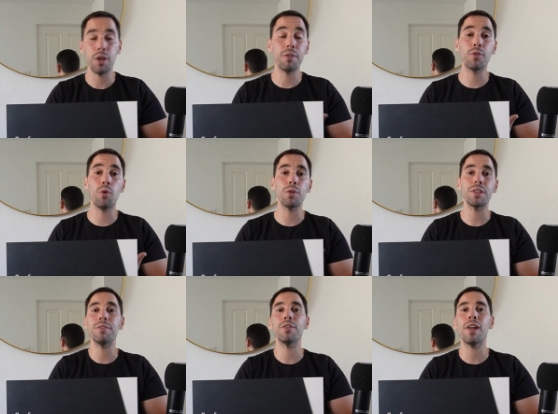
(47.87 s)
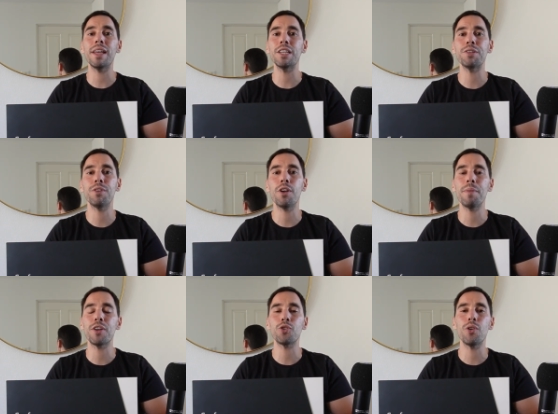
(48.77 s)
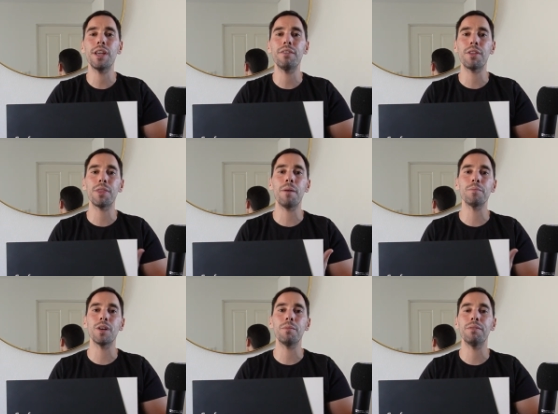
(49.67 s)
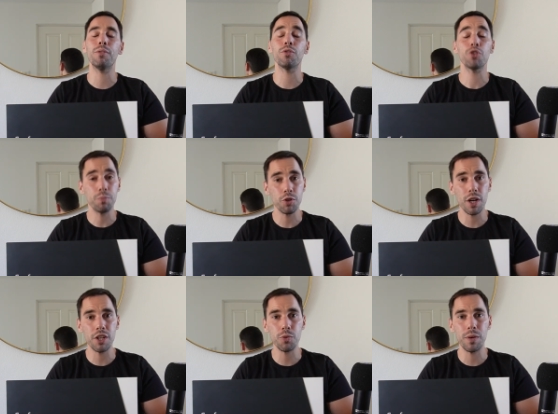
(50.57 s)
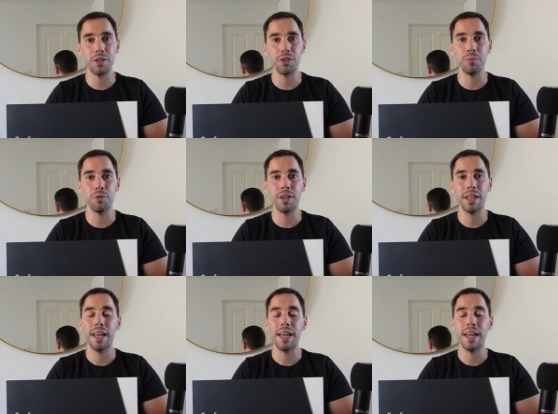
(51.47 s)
Of course, if you like this video, make sure you give it a thumbs up, and if you're in a supercharged way to use your computer,